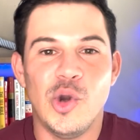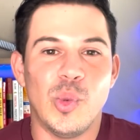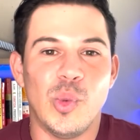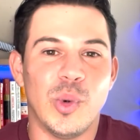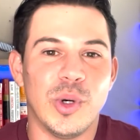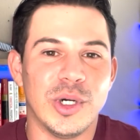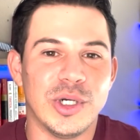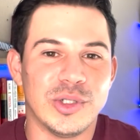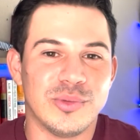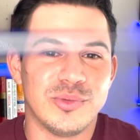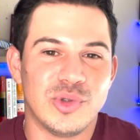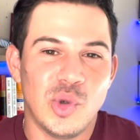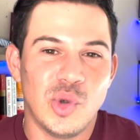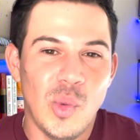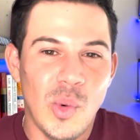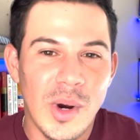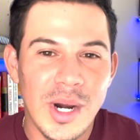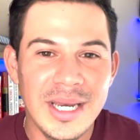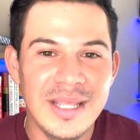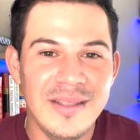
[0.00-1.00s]
We're
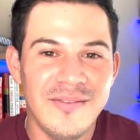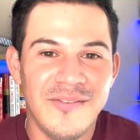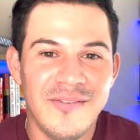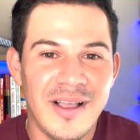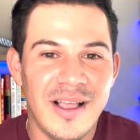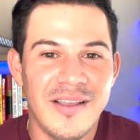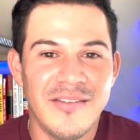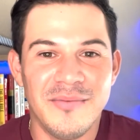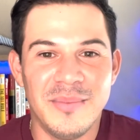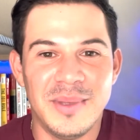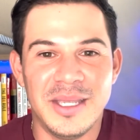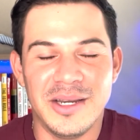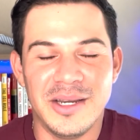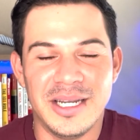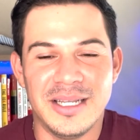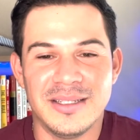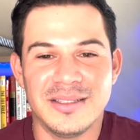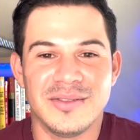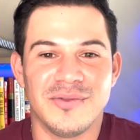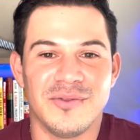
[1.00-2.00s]
25
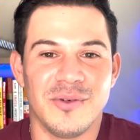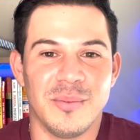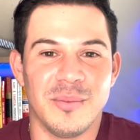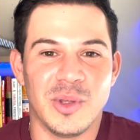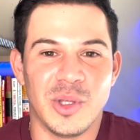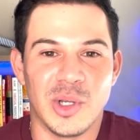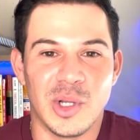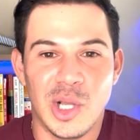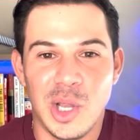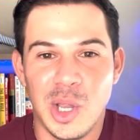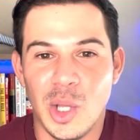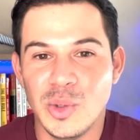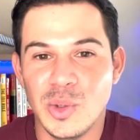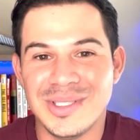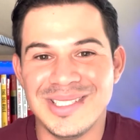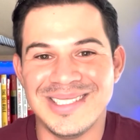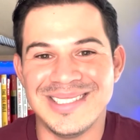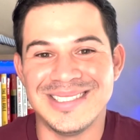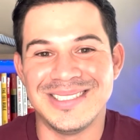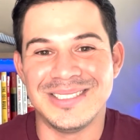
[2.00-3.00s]
minutes from the
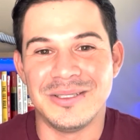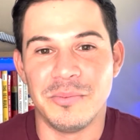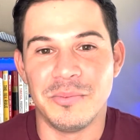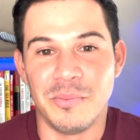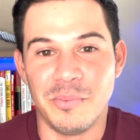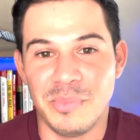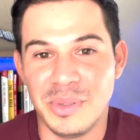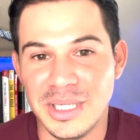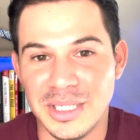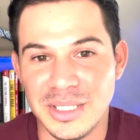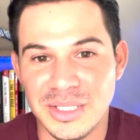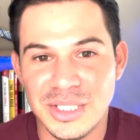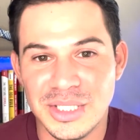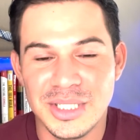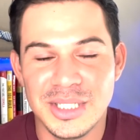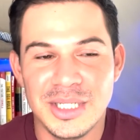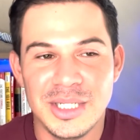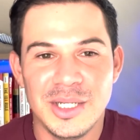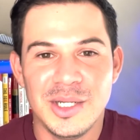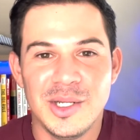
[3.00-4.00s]
closest beach.